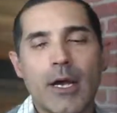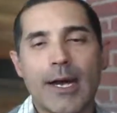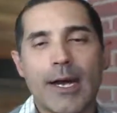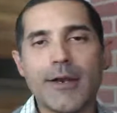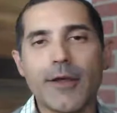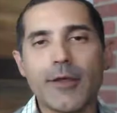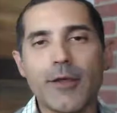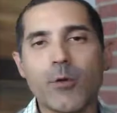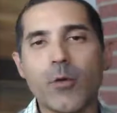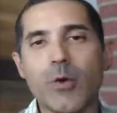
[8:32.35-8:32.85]

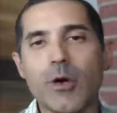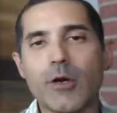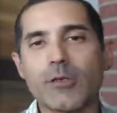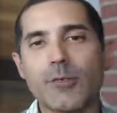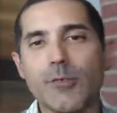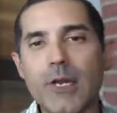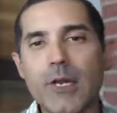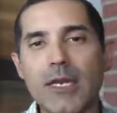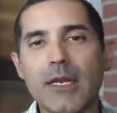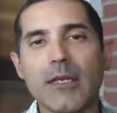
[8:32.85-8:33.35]
In other
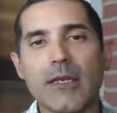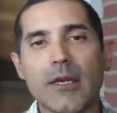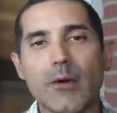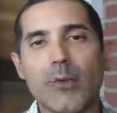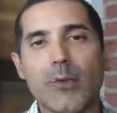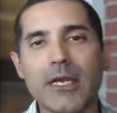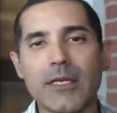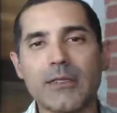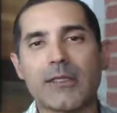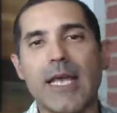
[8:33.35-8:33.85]
words, meaning
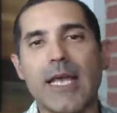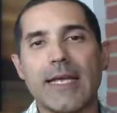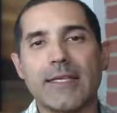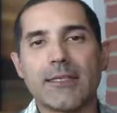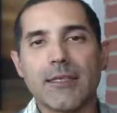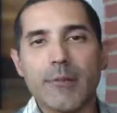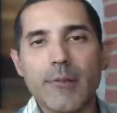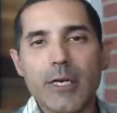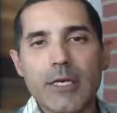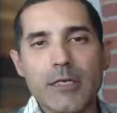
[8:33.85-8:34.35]
that we could say
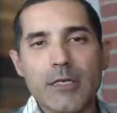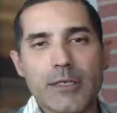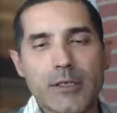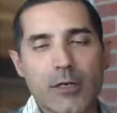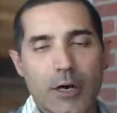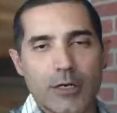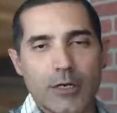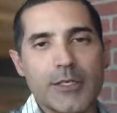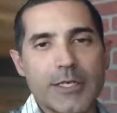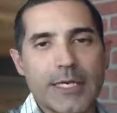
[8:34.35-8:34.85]
somebody
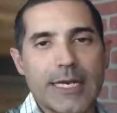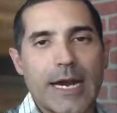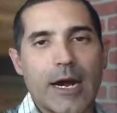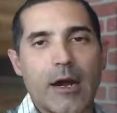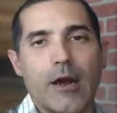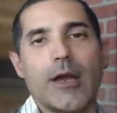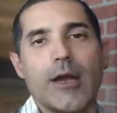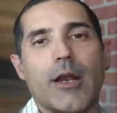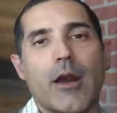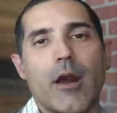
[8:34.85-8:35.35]
starts
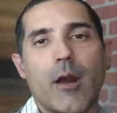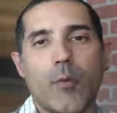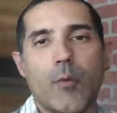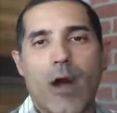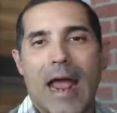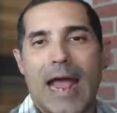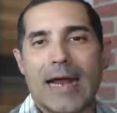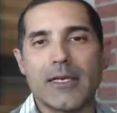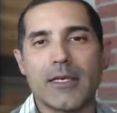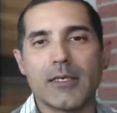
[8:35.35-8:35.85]
care in our
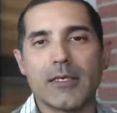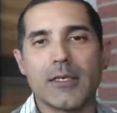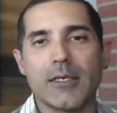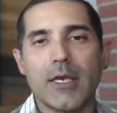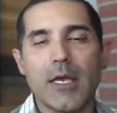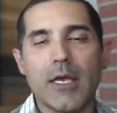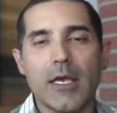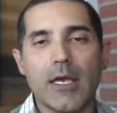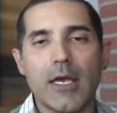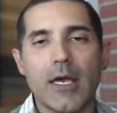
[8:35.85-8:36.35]
practice,
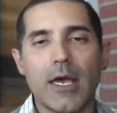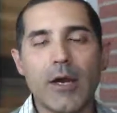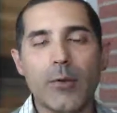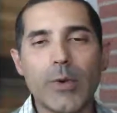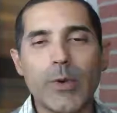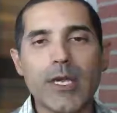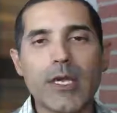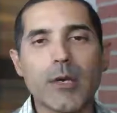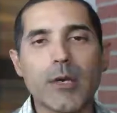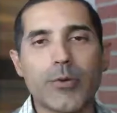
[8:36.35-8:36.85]

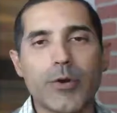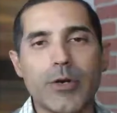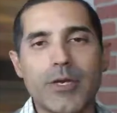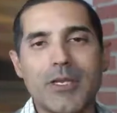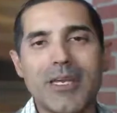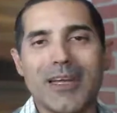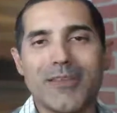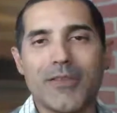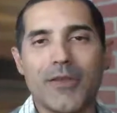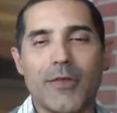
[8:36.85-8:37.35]
and we can
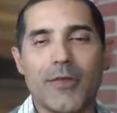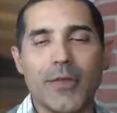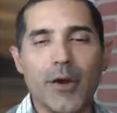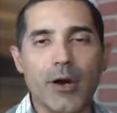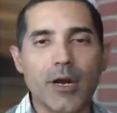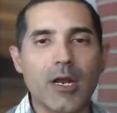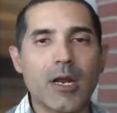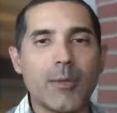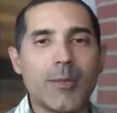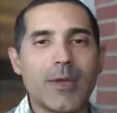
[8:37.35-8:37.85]
predict that
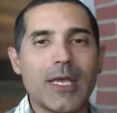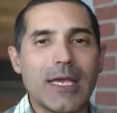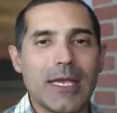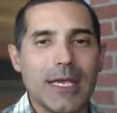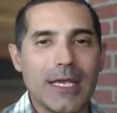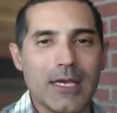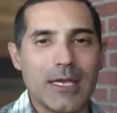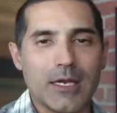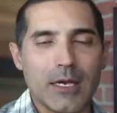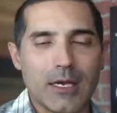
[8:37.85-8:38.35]
they're going
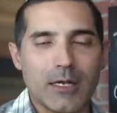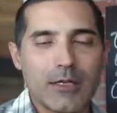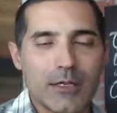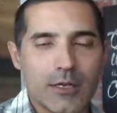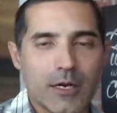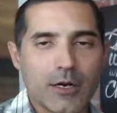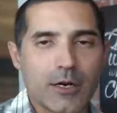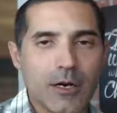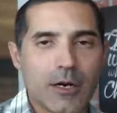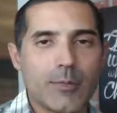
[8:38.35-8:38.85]

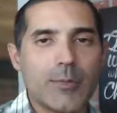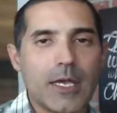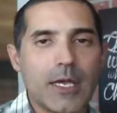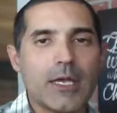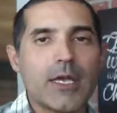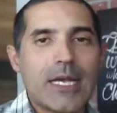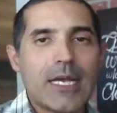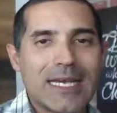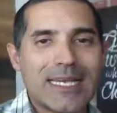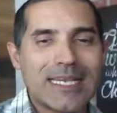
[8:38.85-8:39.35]
to
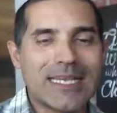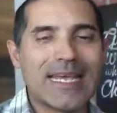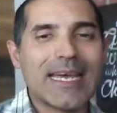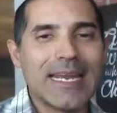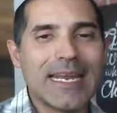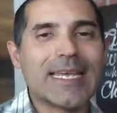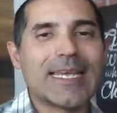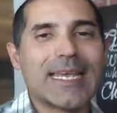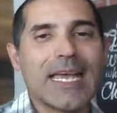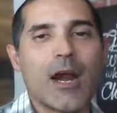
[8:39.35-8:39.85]
be
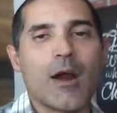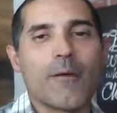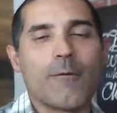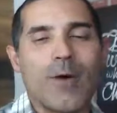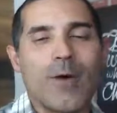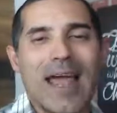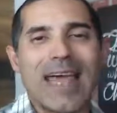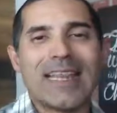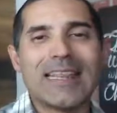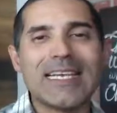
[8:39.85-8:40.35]
getting care
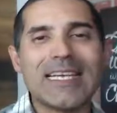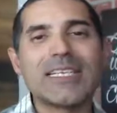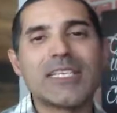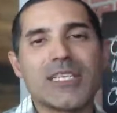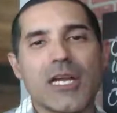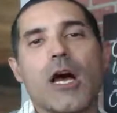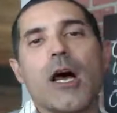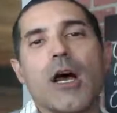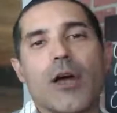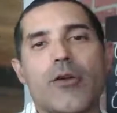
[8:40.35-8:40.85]
for at
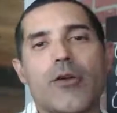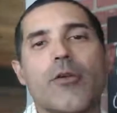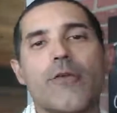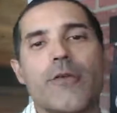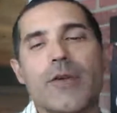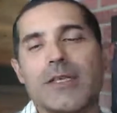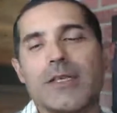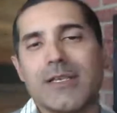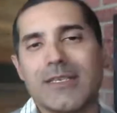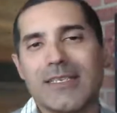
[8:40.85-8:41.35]
least 100
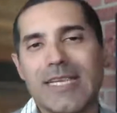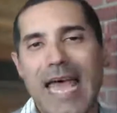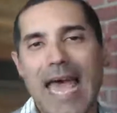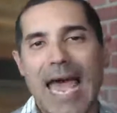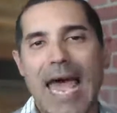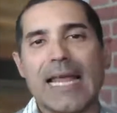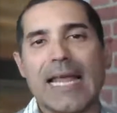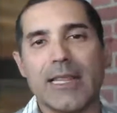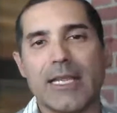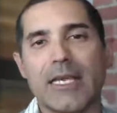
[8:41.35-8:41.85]
visits,
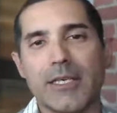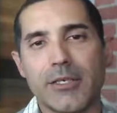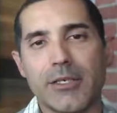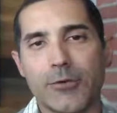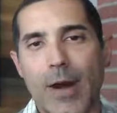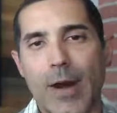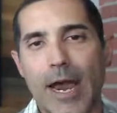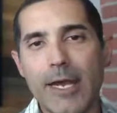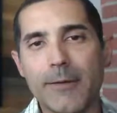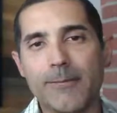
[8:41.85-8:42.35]
at
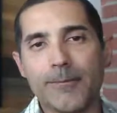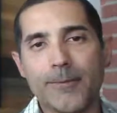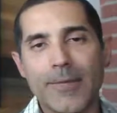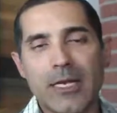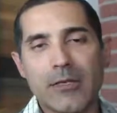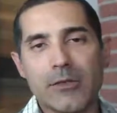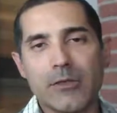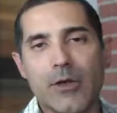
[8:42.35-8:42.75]
least, right?